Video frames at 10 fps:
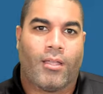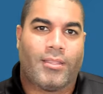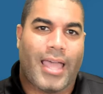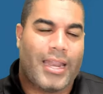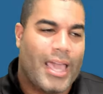
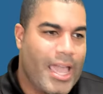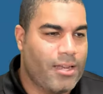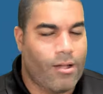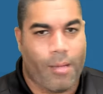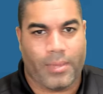that
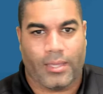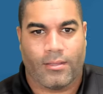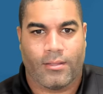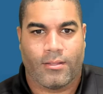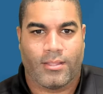hated on me,
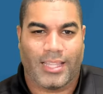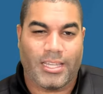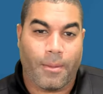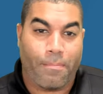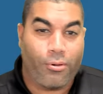that
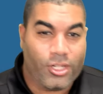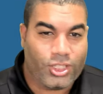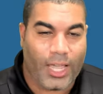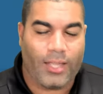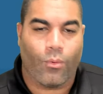didn't
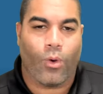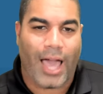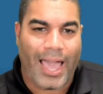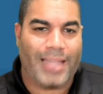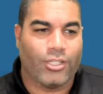appreciate what
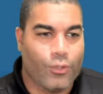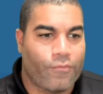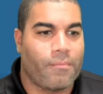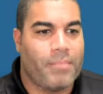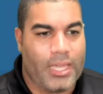I had to do
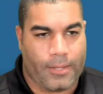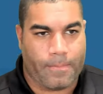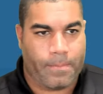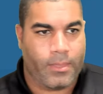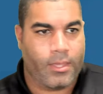for me.
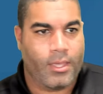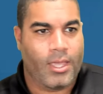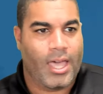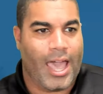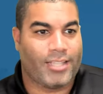
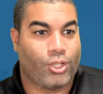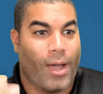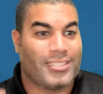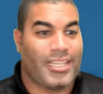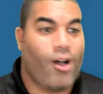And so
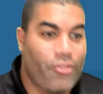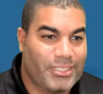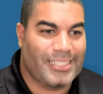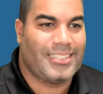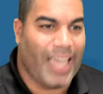I say all this
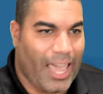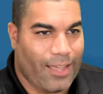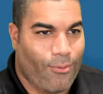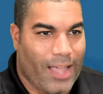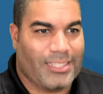to say,
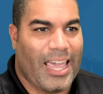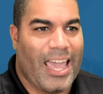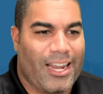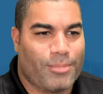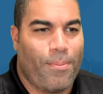right, to
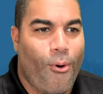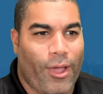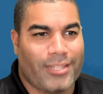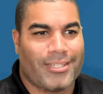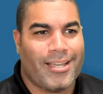Hannah's
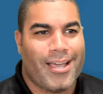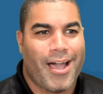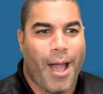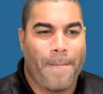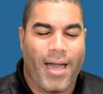point
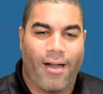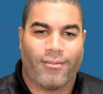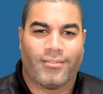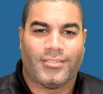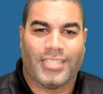
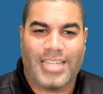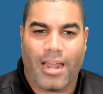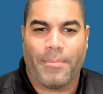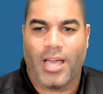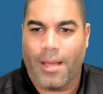about sit down
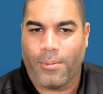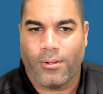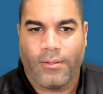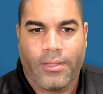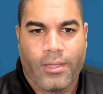and be humble